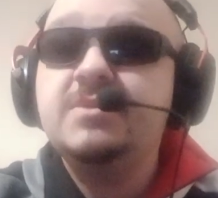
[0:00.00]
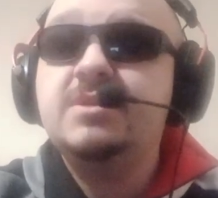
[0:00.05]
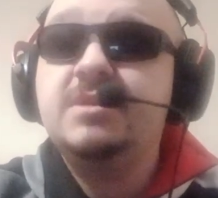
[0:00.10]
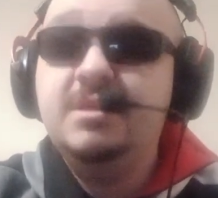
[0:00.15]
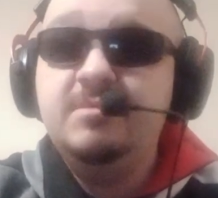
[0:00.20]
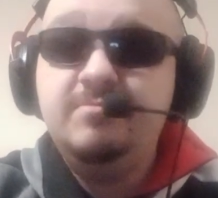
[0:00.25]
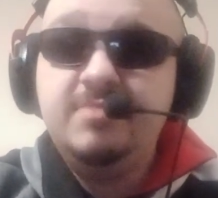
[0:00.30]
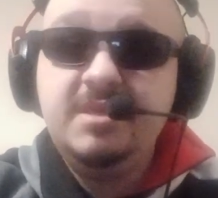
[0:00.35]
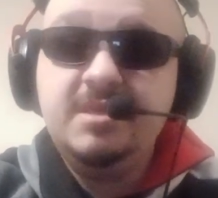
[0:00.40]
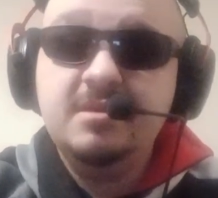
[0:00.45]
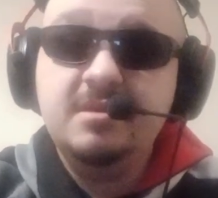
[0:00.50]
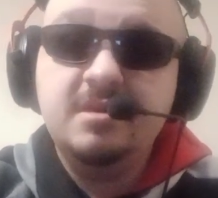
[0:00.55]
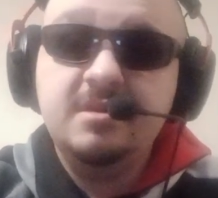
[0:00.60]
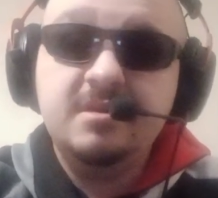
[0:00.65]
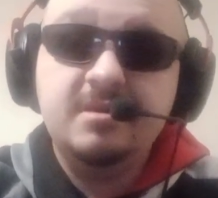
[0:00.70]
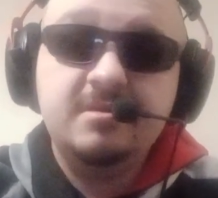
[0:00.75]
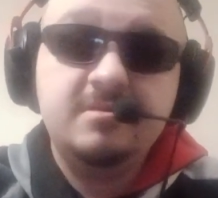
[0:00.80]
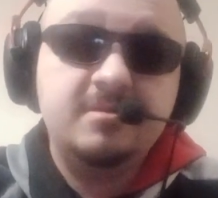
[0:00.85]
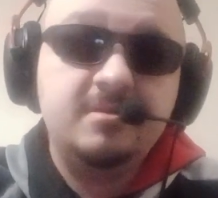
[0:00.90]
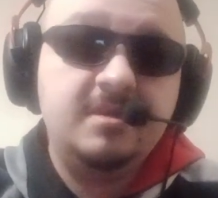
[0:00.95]
can be a
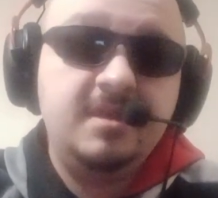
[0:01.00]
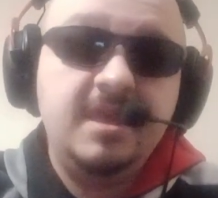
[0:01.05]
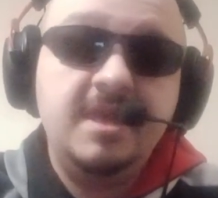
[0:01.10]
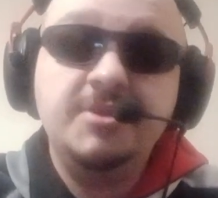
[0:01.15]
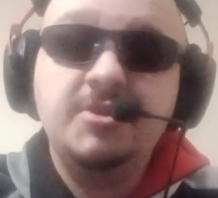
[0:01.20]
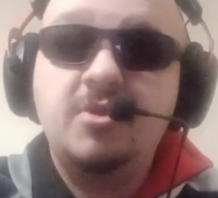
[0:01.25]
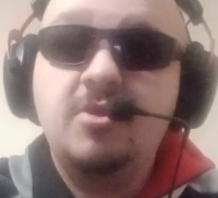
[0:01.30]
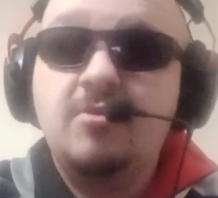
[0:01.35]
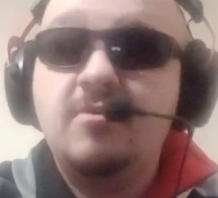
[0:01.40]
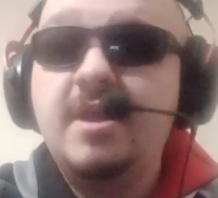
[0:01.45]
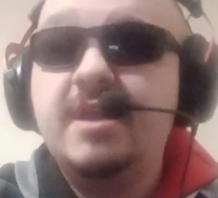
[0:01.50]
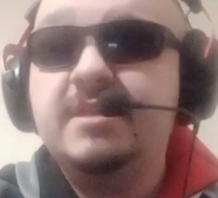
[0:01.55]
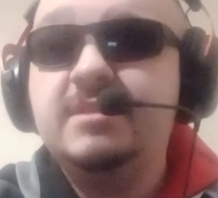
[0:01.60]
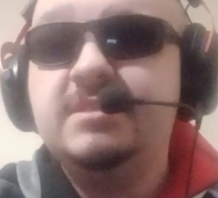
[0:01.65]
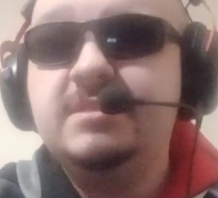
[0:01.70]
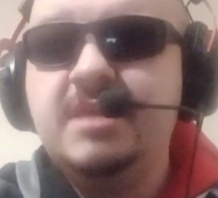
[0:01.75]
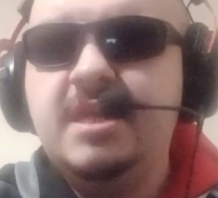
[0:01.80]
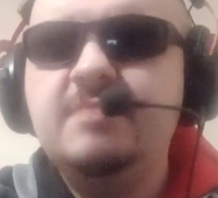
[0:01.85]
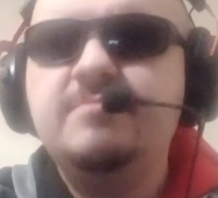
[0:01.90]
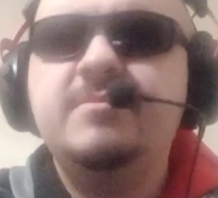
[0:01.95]
uh, incorrect
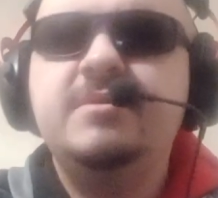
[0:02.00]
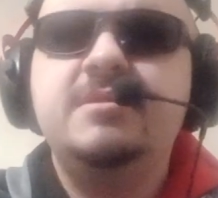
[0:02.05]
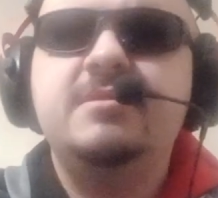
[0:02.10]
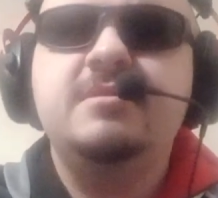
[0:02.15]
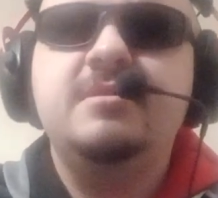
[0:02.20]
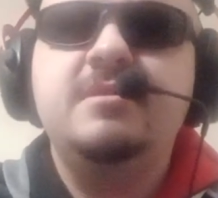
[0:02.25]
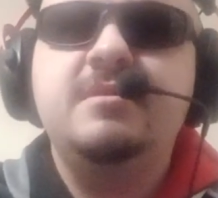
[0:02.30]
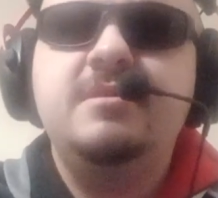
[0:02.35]
statement.